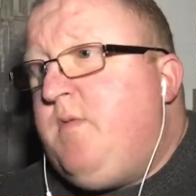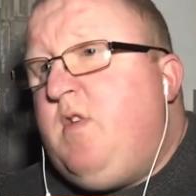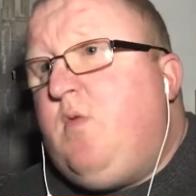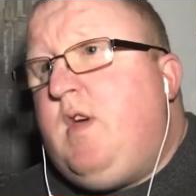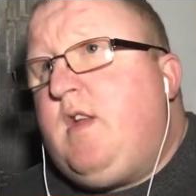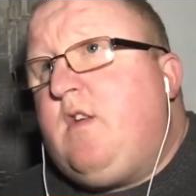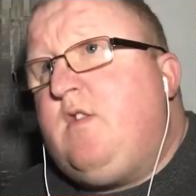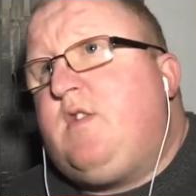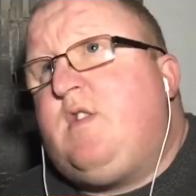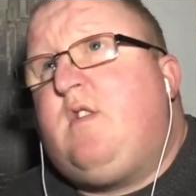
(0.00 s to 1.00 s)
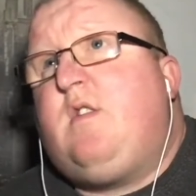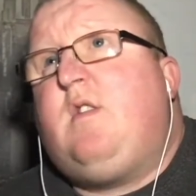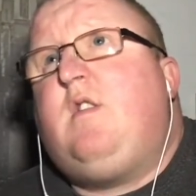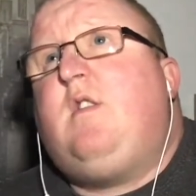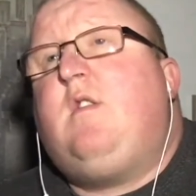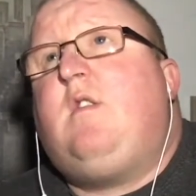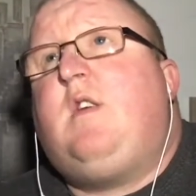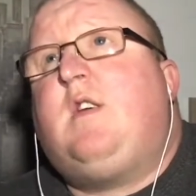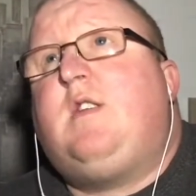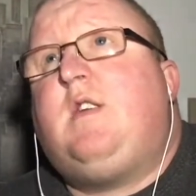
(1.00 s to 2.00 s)
a bit weird because,
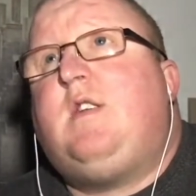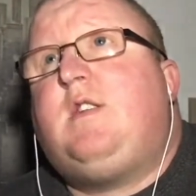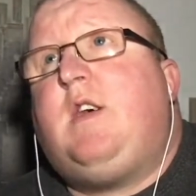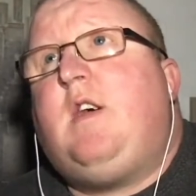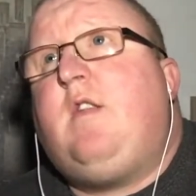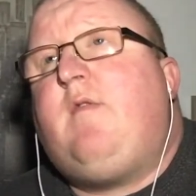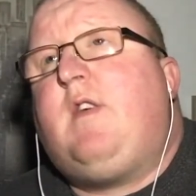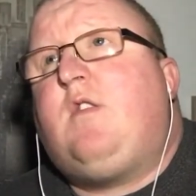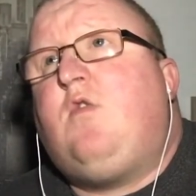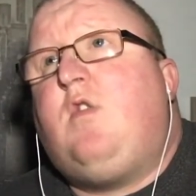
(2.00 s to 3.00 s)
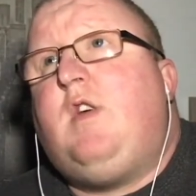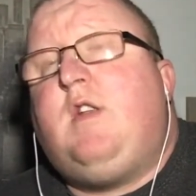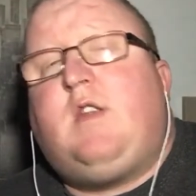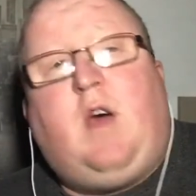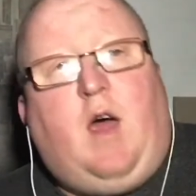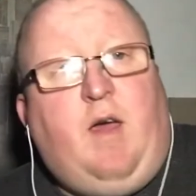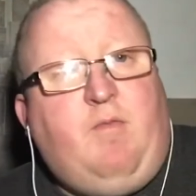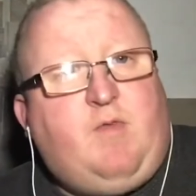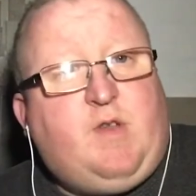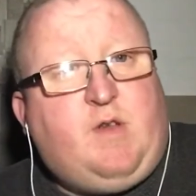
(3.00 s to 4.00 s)
like I said, it's set in the Victorian
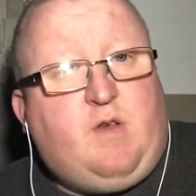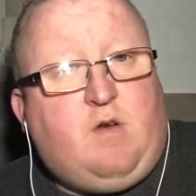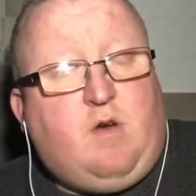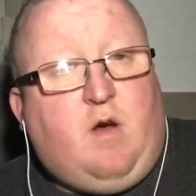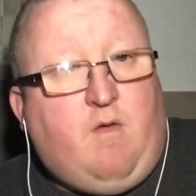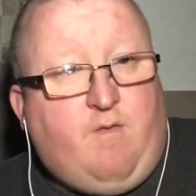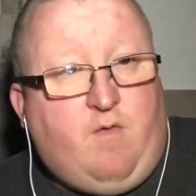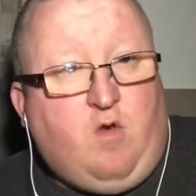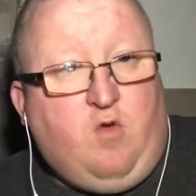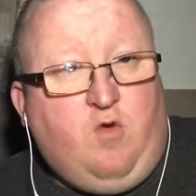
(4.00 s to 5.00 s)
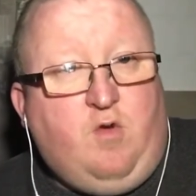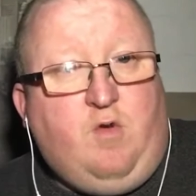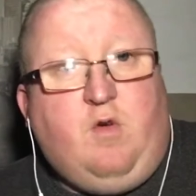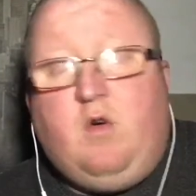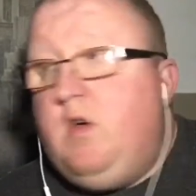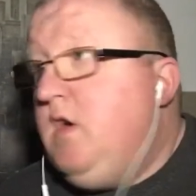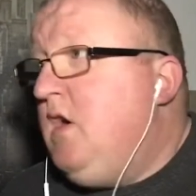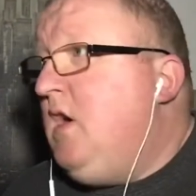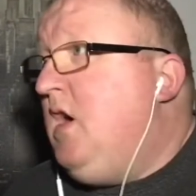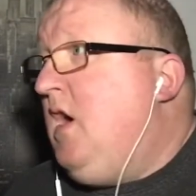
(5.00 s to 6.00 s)
times of London,
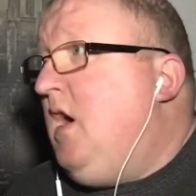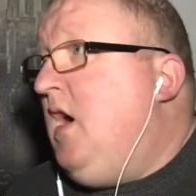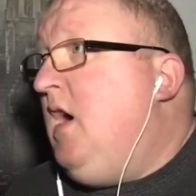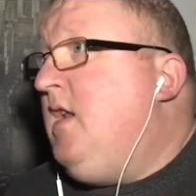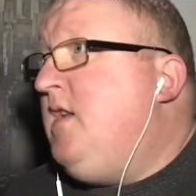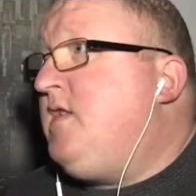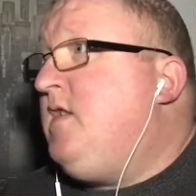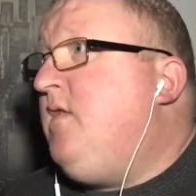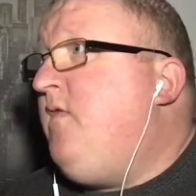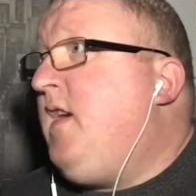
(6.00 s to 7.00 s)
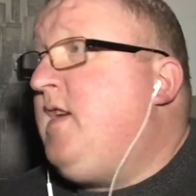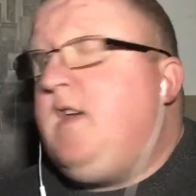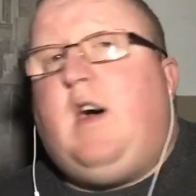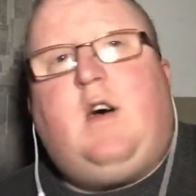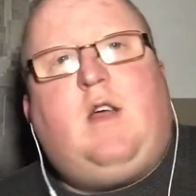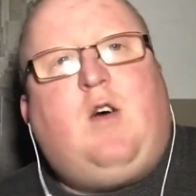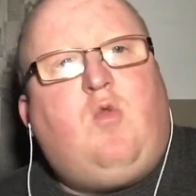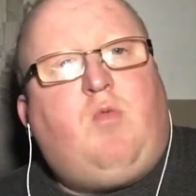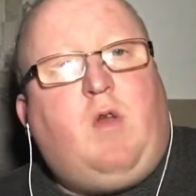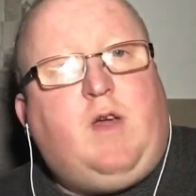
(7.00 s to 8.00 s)
and there's certain things that are out
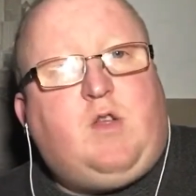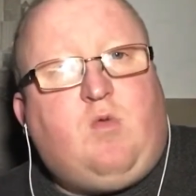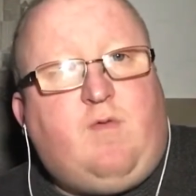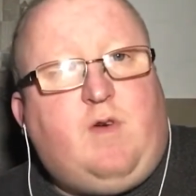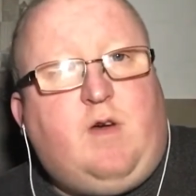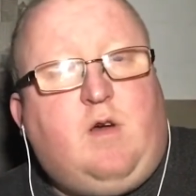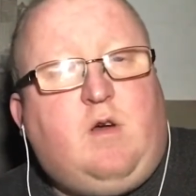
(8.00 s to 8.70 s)
of place with it,